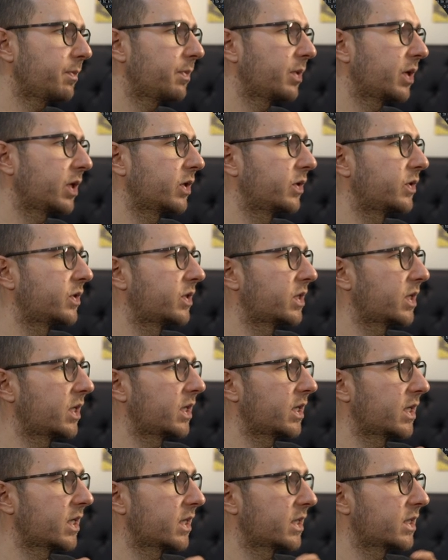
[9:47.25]
because
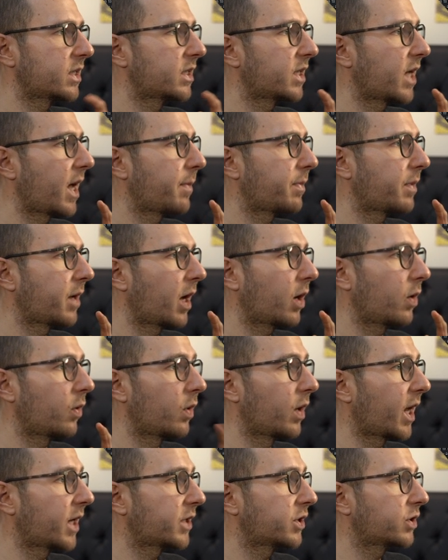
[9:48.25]
it accepts a
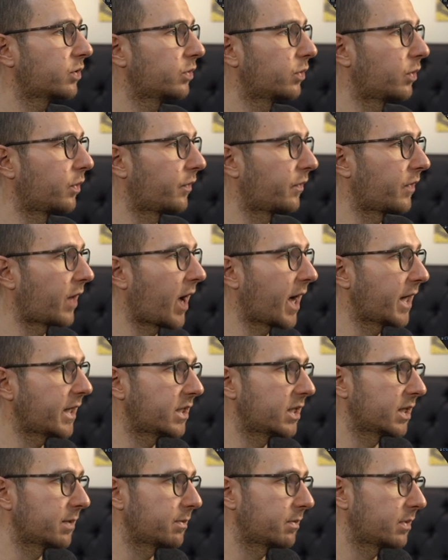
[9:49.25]
collection of
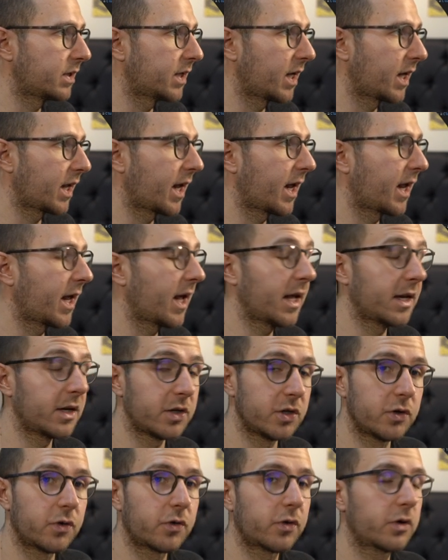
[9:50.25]
item
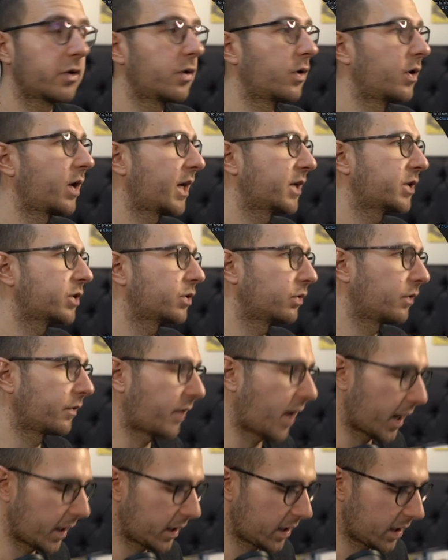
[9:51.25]
and your collection
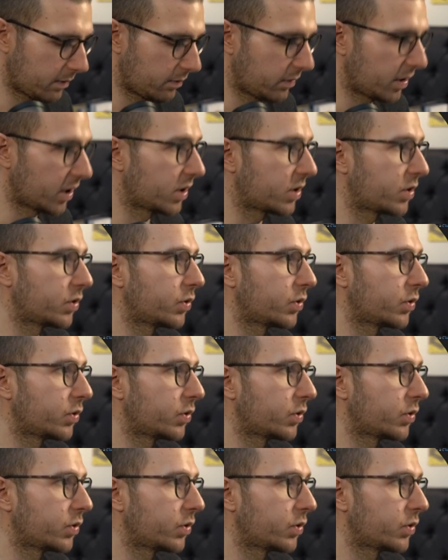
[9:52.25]
of item need